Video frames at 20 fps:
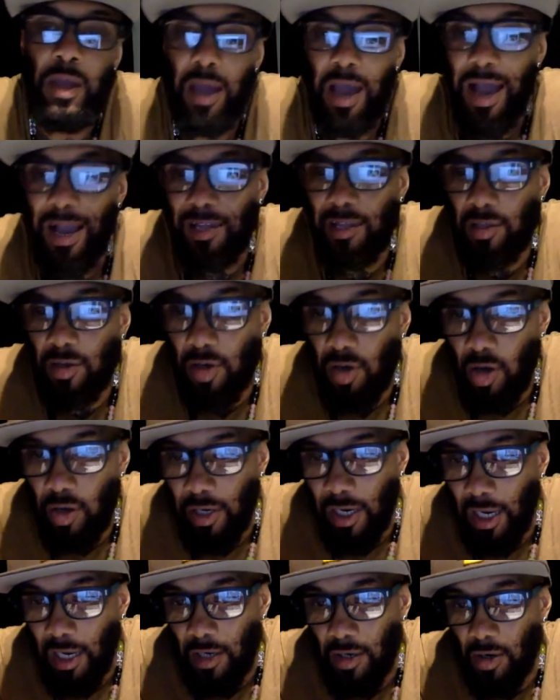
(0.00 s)
Ask
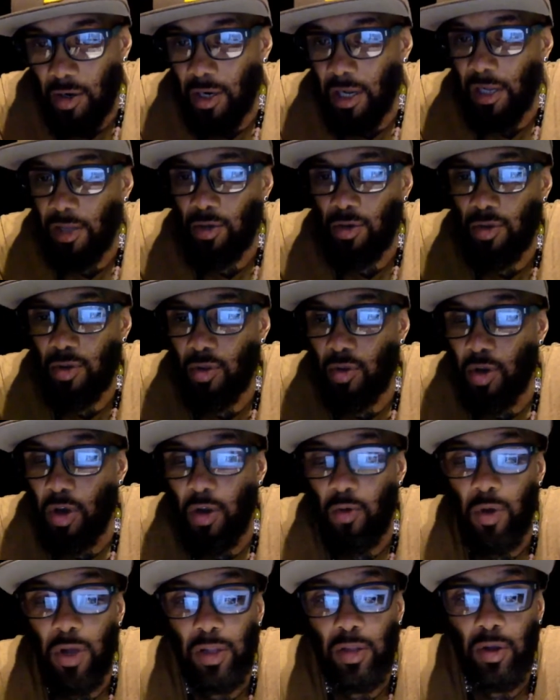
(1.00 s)
Ronald. Ronald used to go
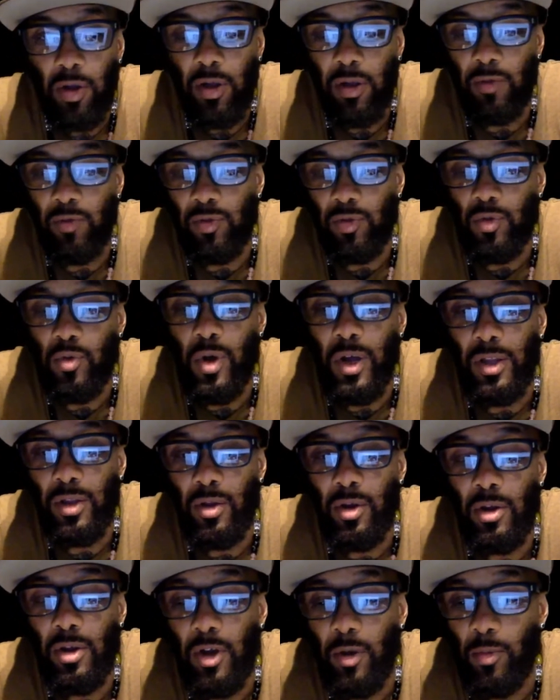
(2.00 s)
to Juan
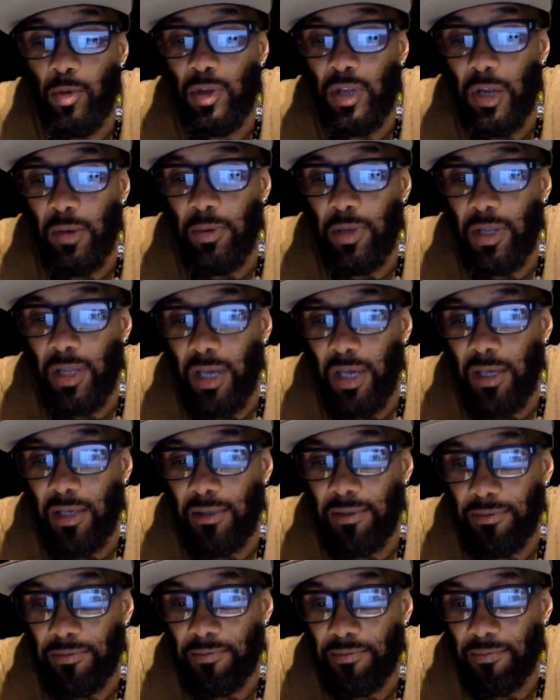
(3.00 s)
Dolio almost every day.
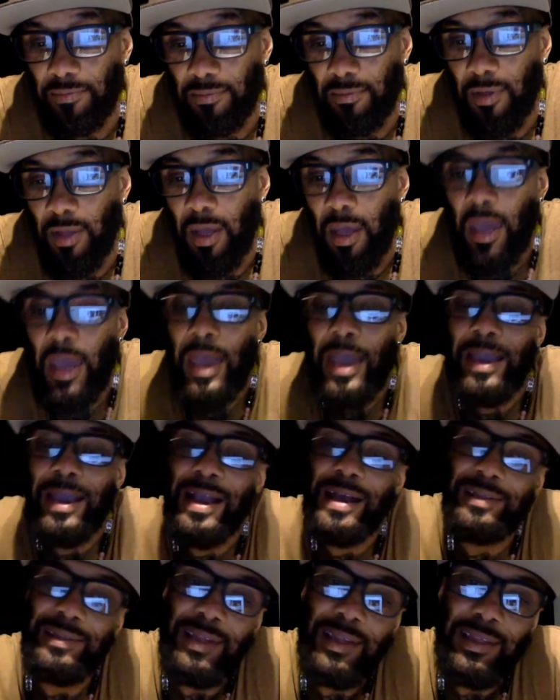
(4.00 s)

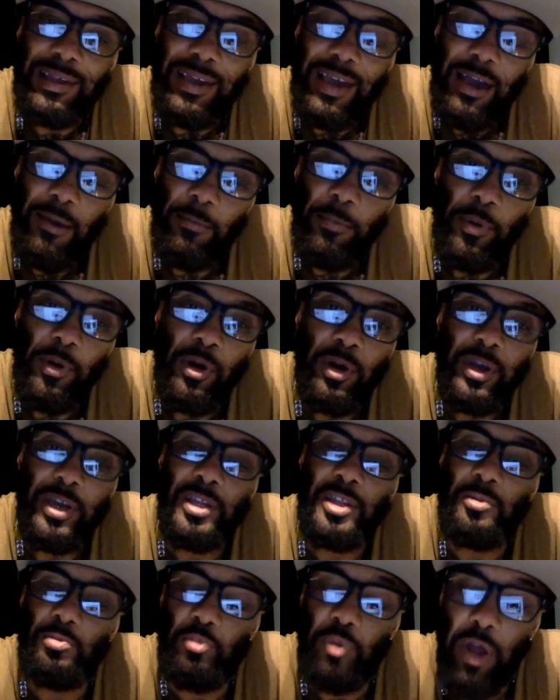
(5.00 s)
Casa de Campo
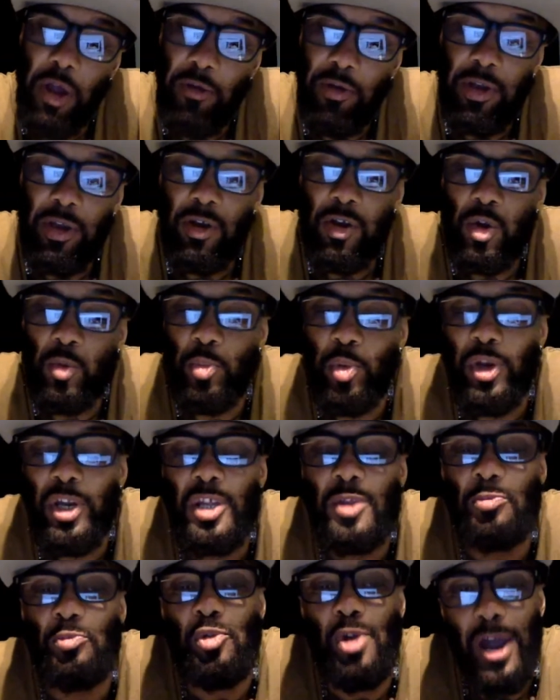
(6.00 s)
is very good, but
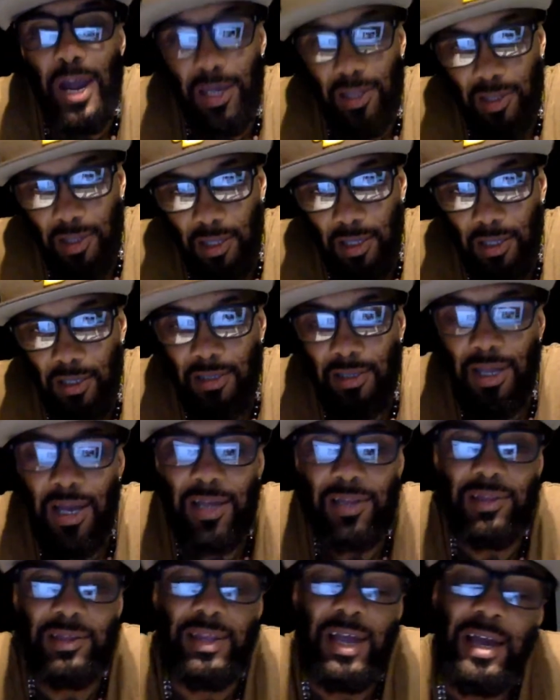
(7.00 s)
it's pricey.
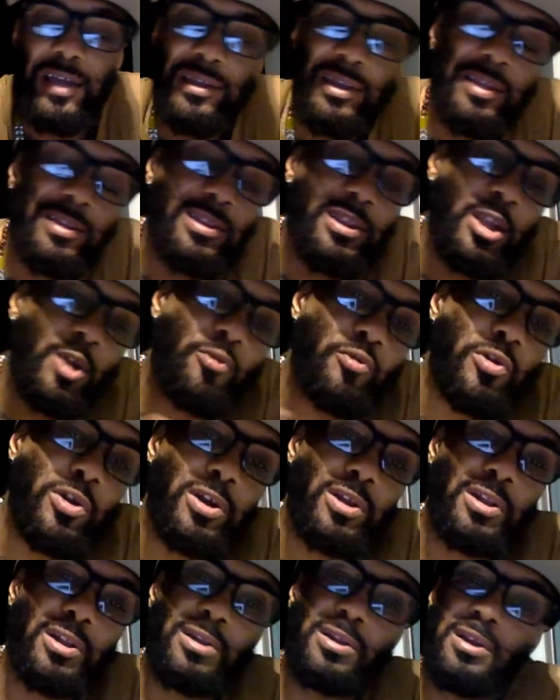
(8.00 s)
That's a
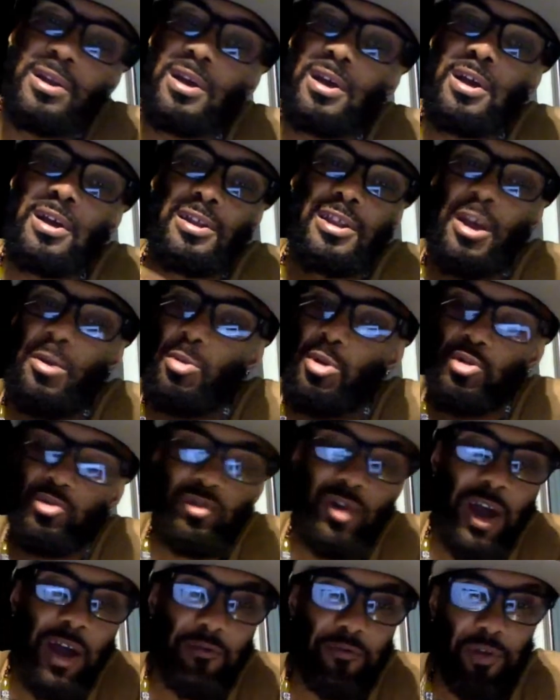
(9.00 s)
different
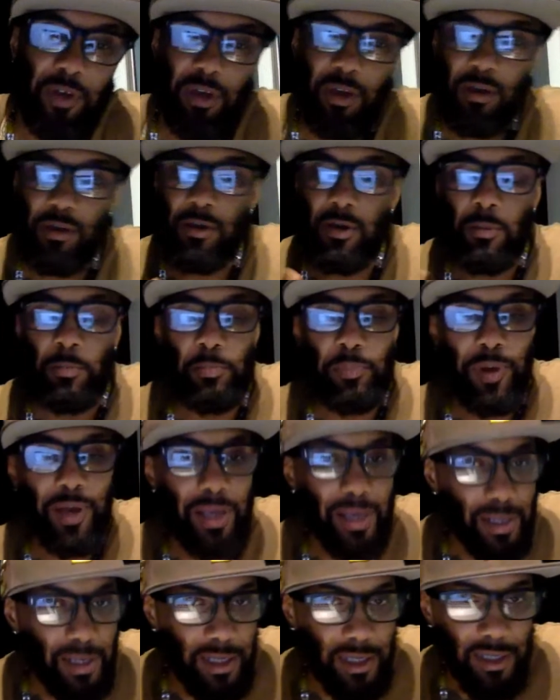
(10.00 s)
demographic
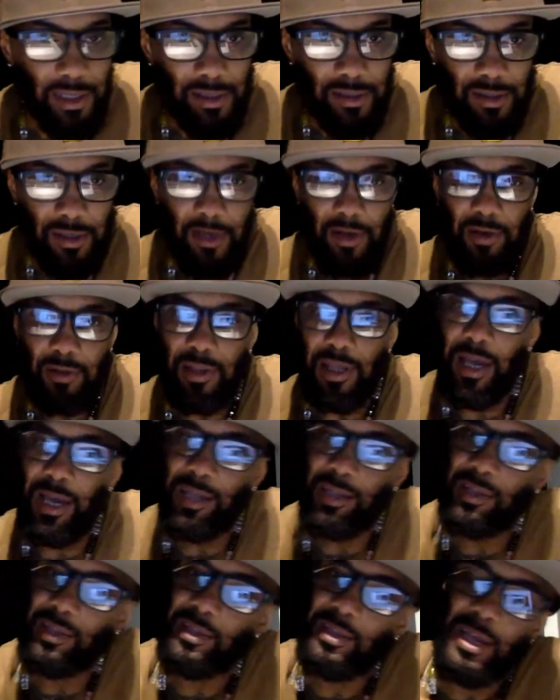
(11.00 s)
completely. You know,
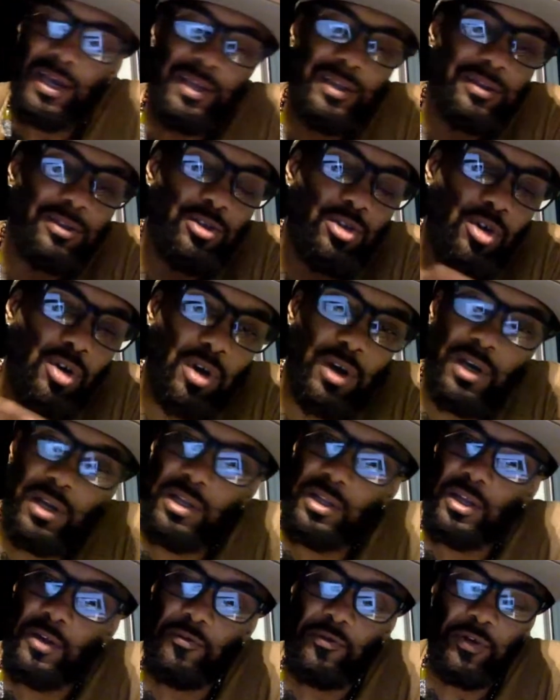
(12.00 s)
that's totally
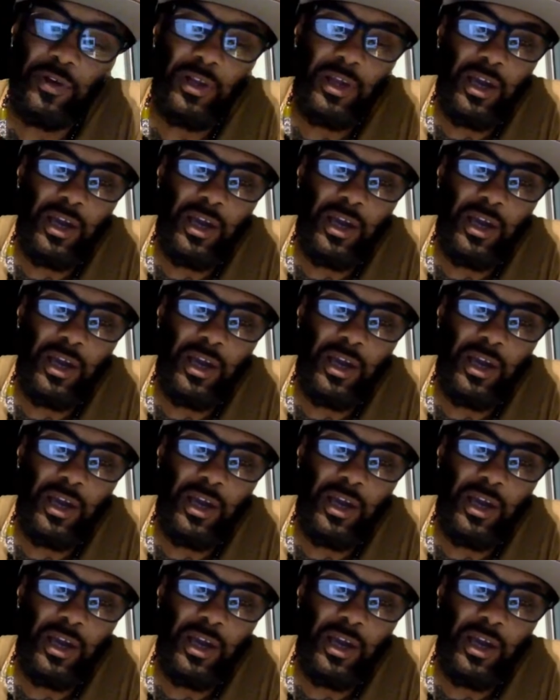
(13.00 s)
different.